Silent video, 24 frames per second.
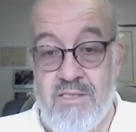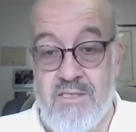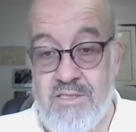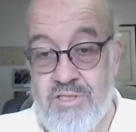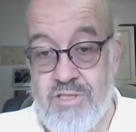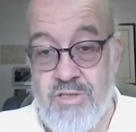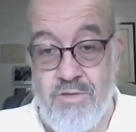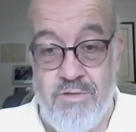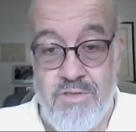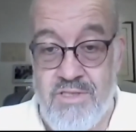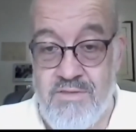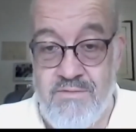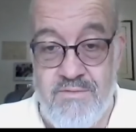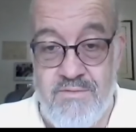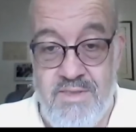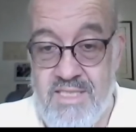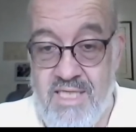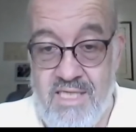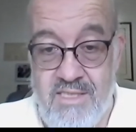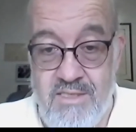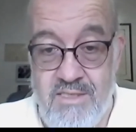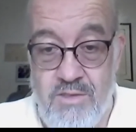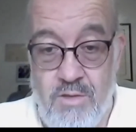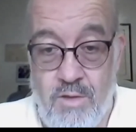Joseph
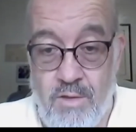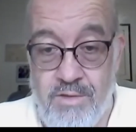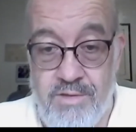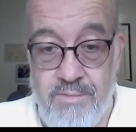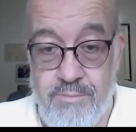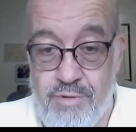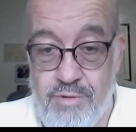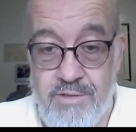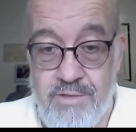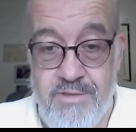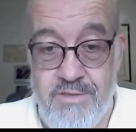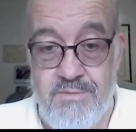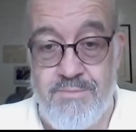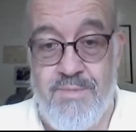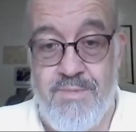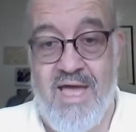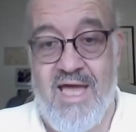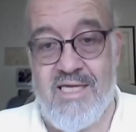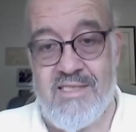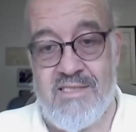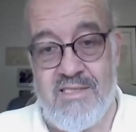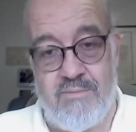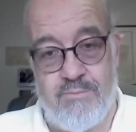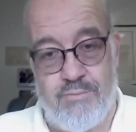sends all the brothers
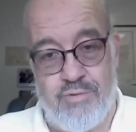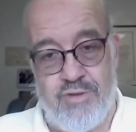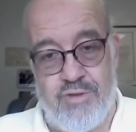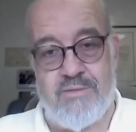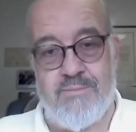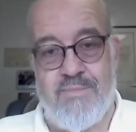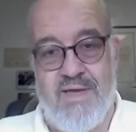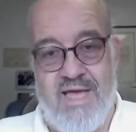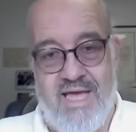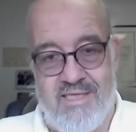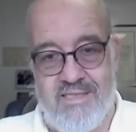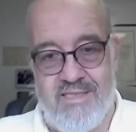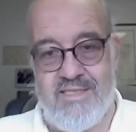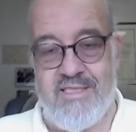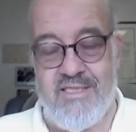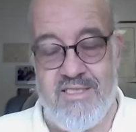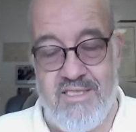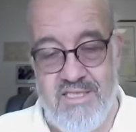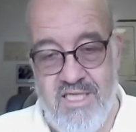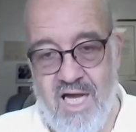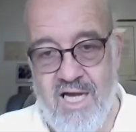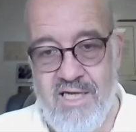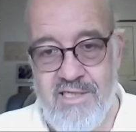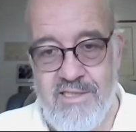back to bring back the
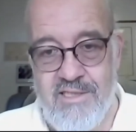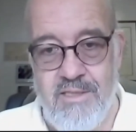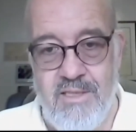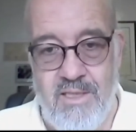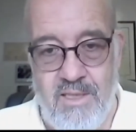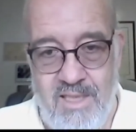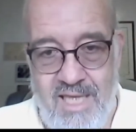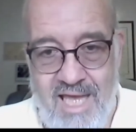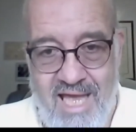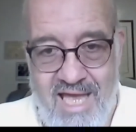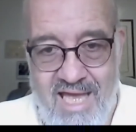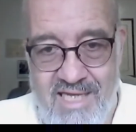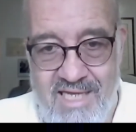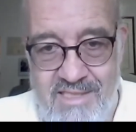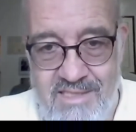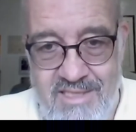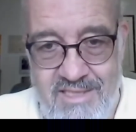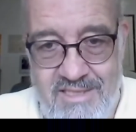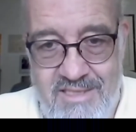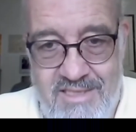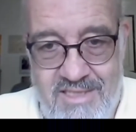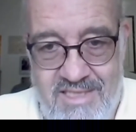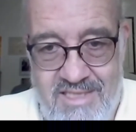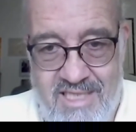entire clan
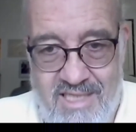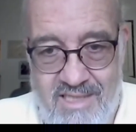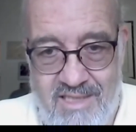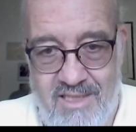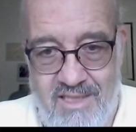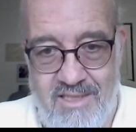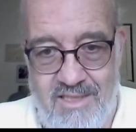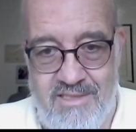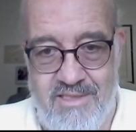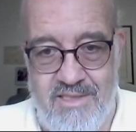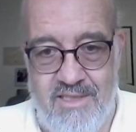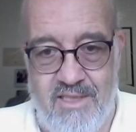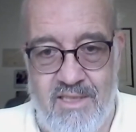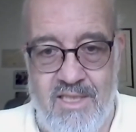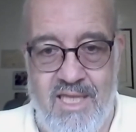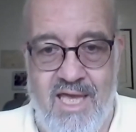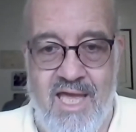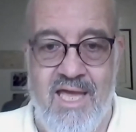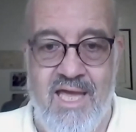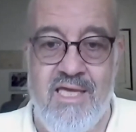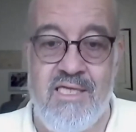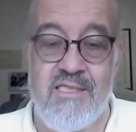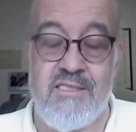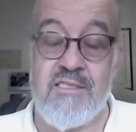to settle in the
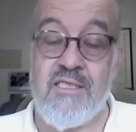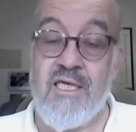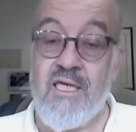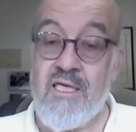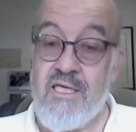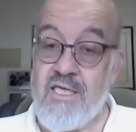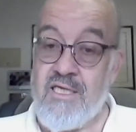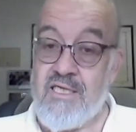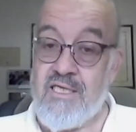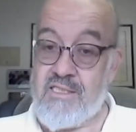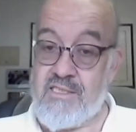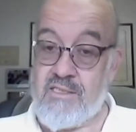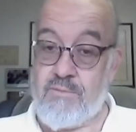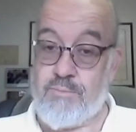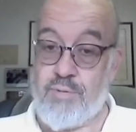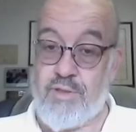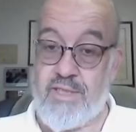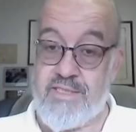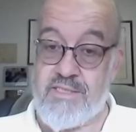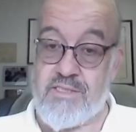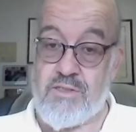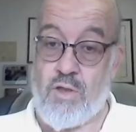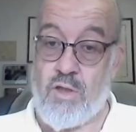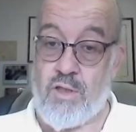land in a
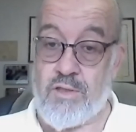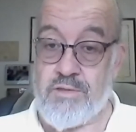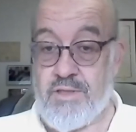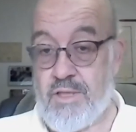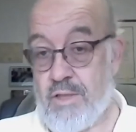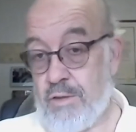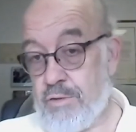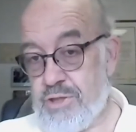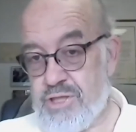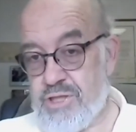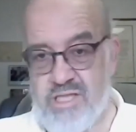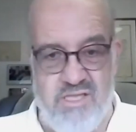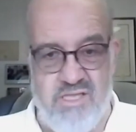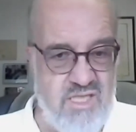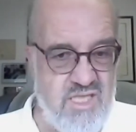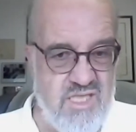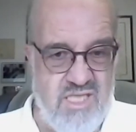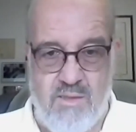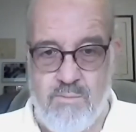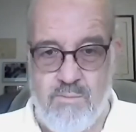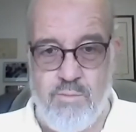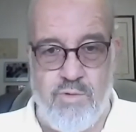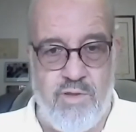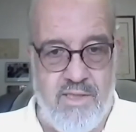place called Goshen,
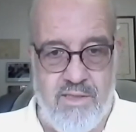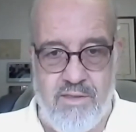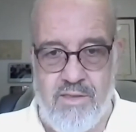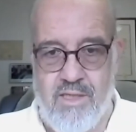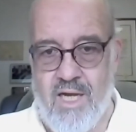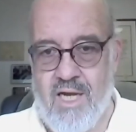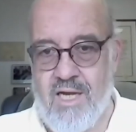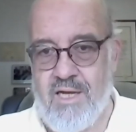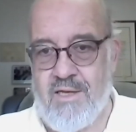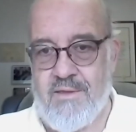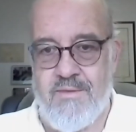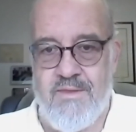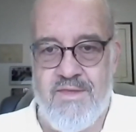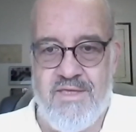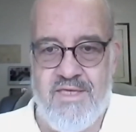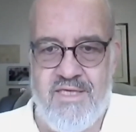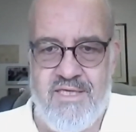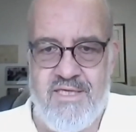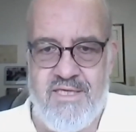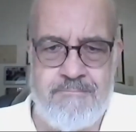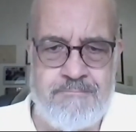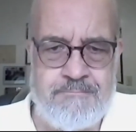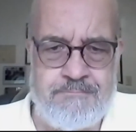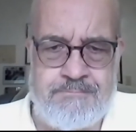somewhere on
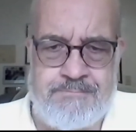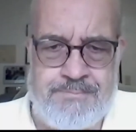the